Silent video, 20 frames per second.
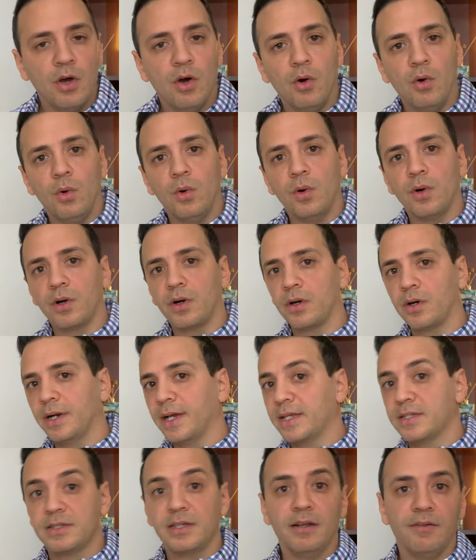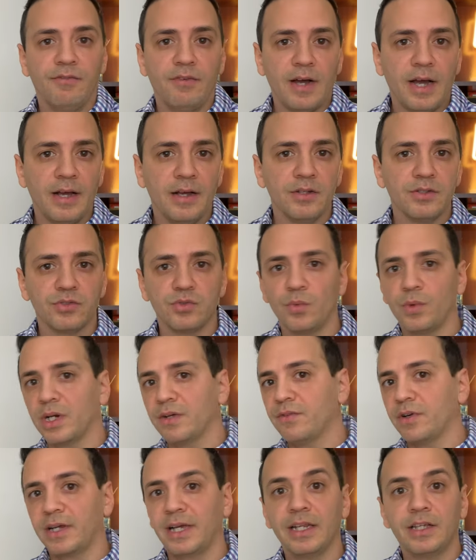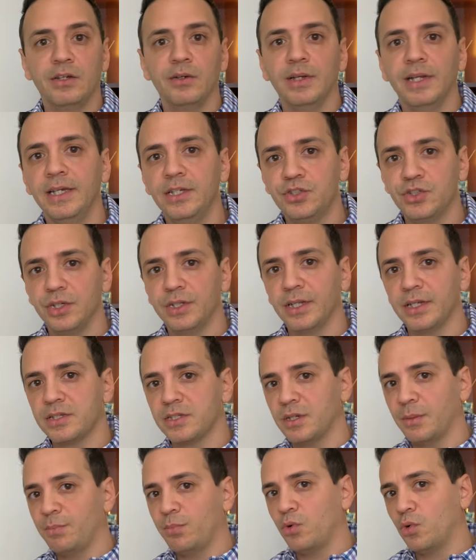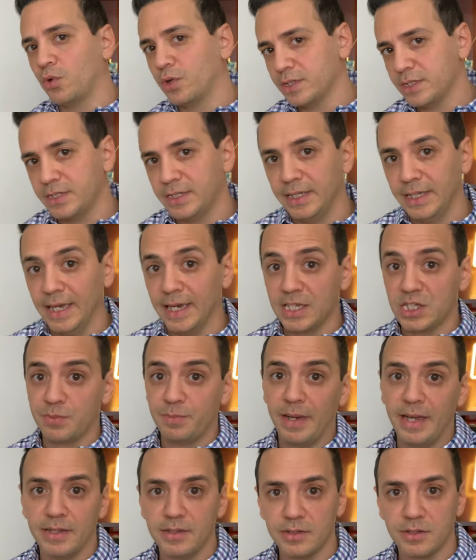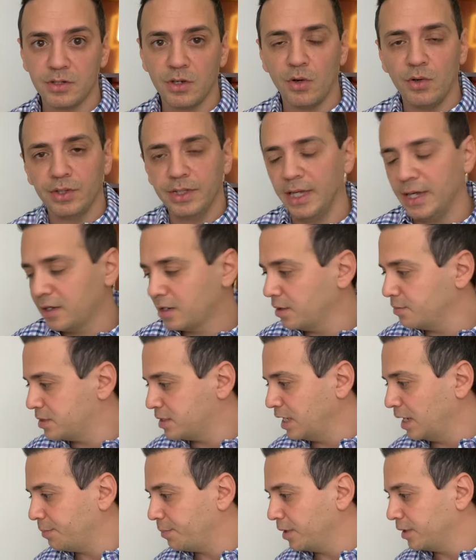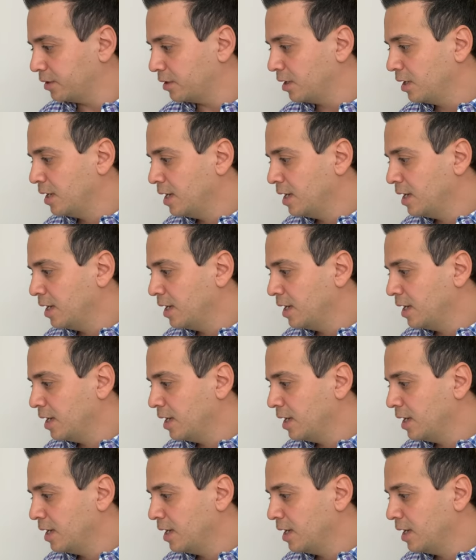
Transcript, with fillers: or Excel files or whatever calculation that supports the expense on the income statement.